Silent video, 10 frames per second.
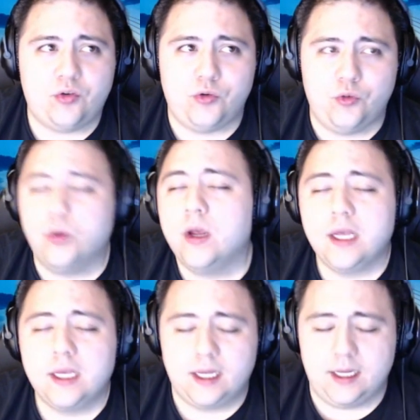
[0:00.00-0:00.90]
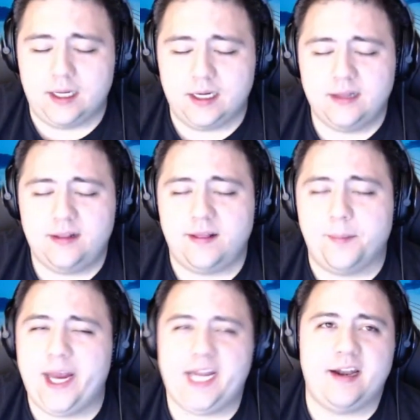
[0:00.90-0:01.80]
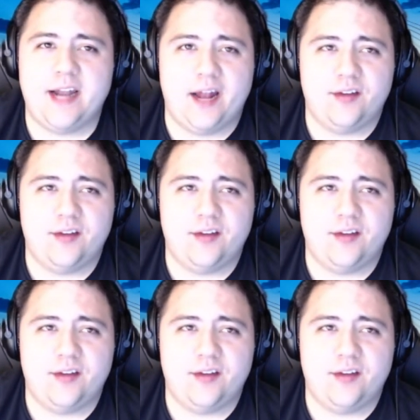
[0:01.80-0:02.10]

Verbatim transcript: to uh, the man in net.